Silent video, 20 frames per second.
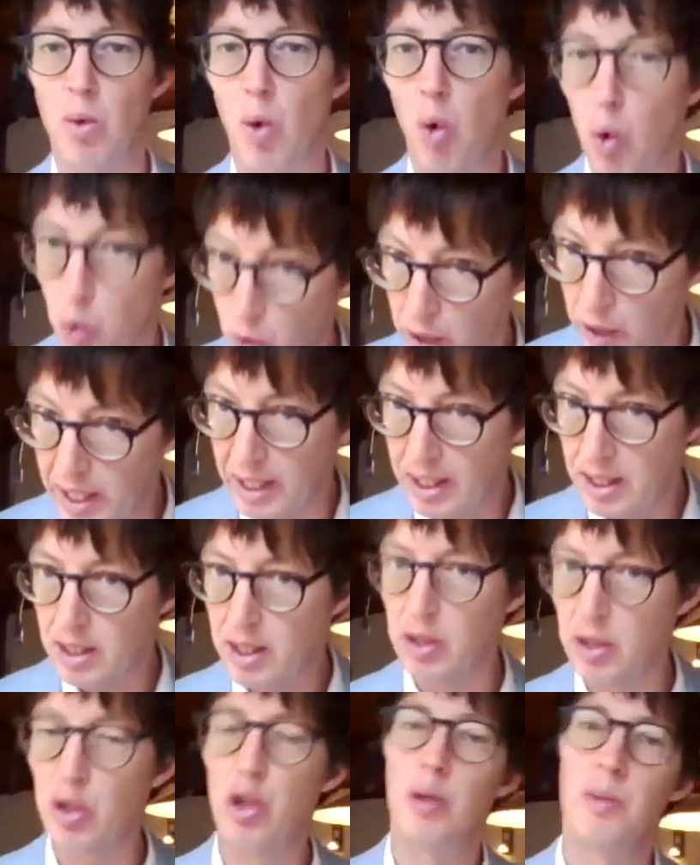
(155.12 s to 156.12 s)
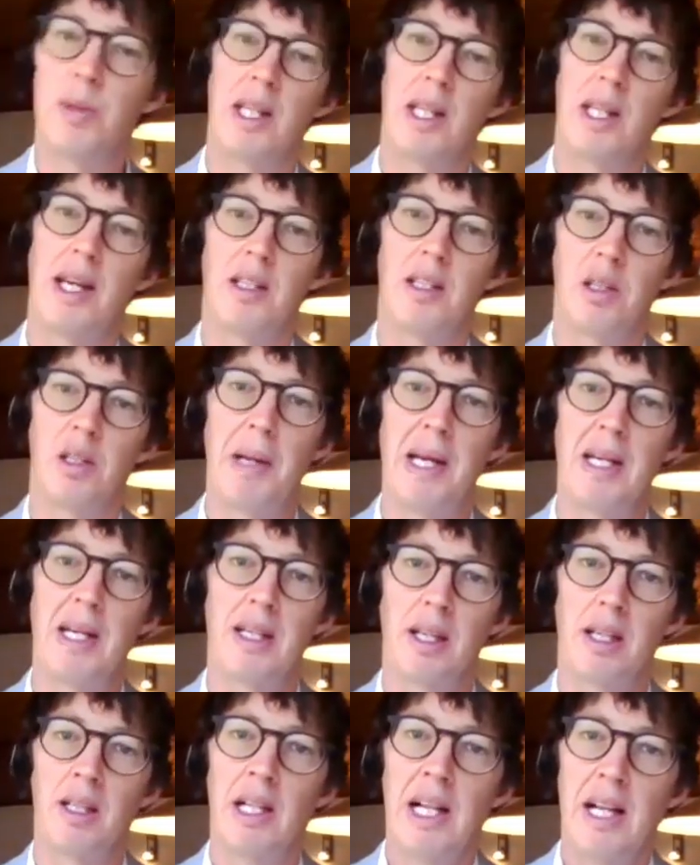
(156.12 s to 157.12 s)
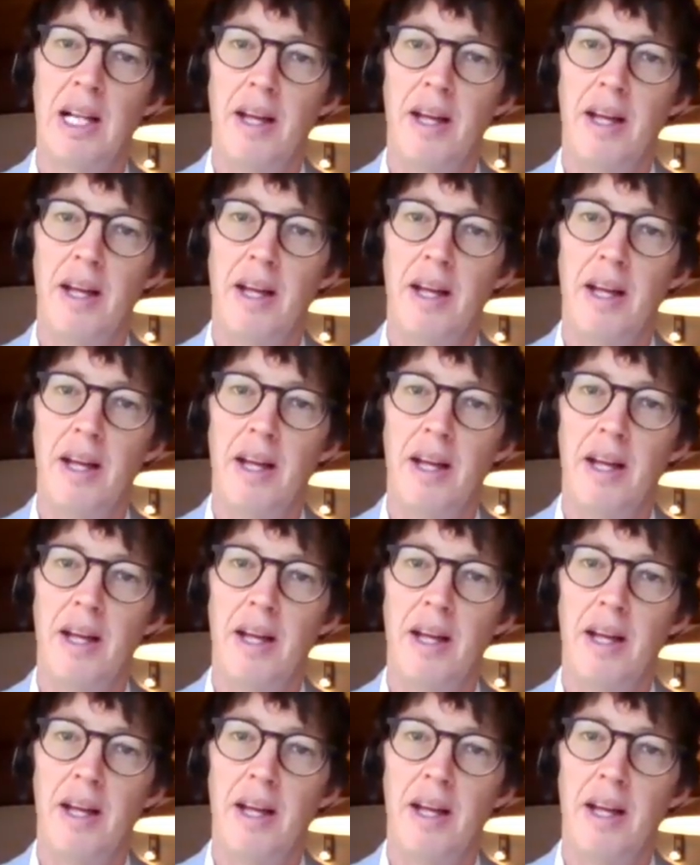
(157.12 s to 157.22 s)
already in terms of that spending,